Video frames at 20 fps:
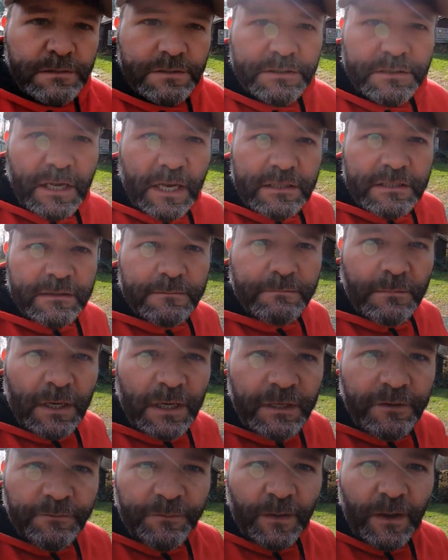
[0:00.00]
She's got some
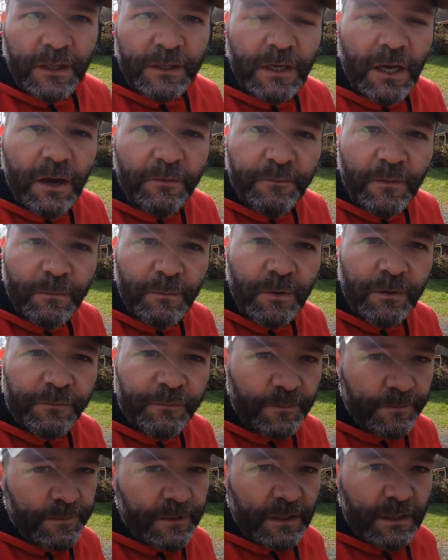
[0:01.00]
mud falling off from her
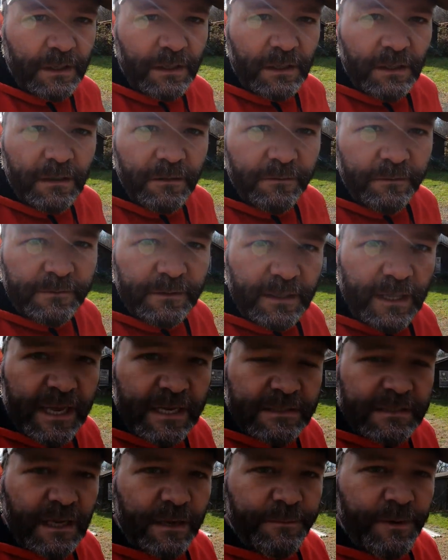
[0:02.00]
from the from the
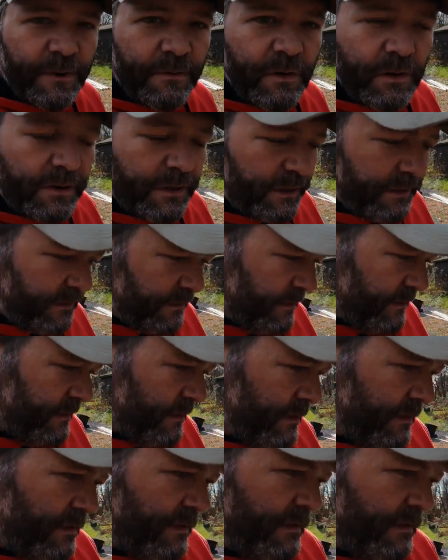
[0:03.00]
last time I rode it.